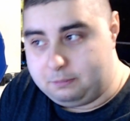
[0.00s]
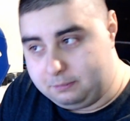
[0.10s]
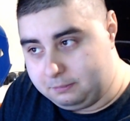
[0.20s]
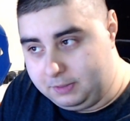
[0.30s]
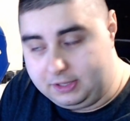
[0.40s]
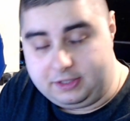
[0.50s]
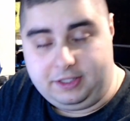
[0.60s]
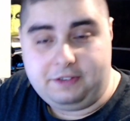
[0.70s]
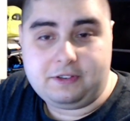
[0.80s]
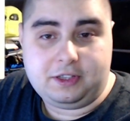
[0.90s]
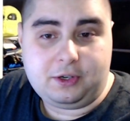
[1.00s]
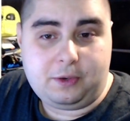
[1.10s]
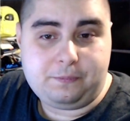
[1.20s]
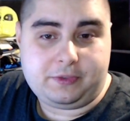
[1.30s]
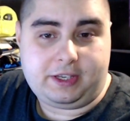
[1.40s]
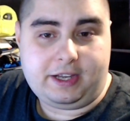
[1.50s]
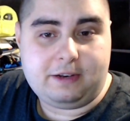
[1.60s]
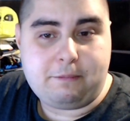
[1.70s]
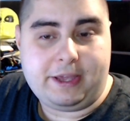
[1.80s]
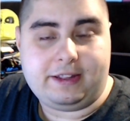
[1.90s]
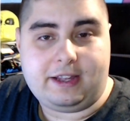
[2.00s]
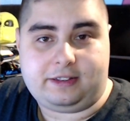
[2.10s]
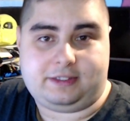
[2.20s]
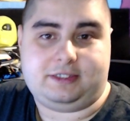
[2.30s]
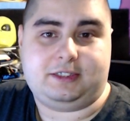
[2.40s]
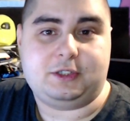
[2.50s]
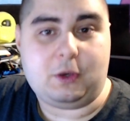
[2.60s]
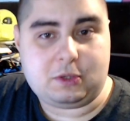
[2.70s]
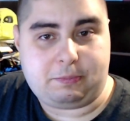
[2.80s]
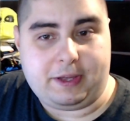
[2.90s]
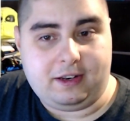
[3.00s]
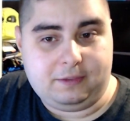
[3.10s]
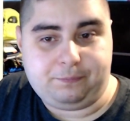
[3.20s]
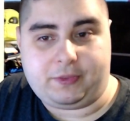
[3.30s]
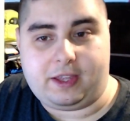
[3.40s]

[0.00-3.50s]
But even though he kind of made that snow spell